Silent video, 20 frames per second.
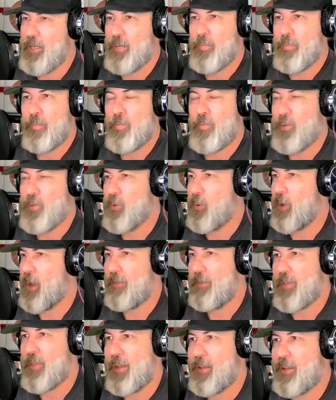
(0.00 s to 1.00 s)
If you don't
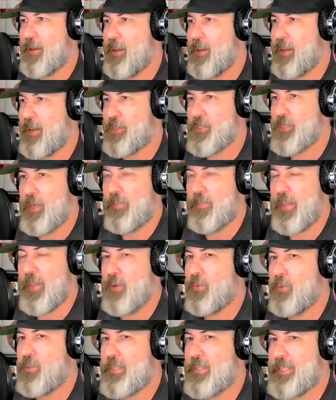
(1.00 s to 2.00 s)
have that connection, if they
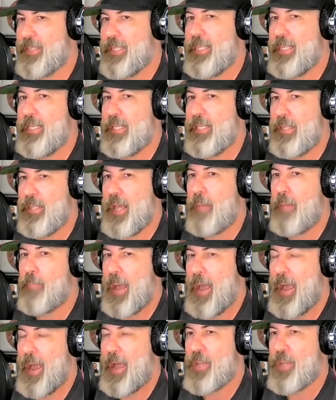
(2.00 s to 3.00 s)
don't see that
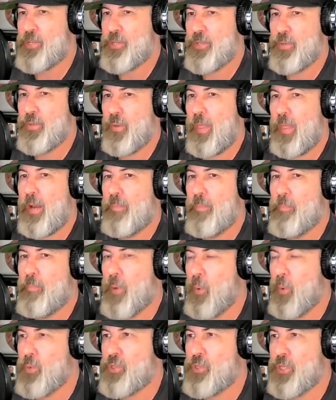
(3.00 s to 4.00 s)
passion or that
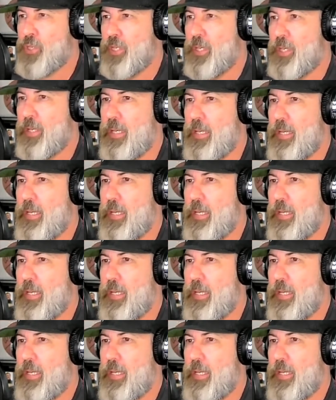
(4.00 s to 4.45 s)
emotion,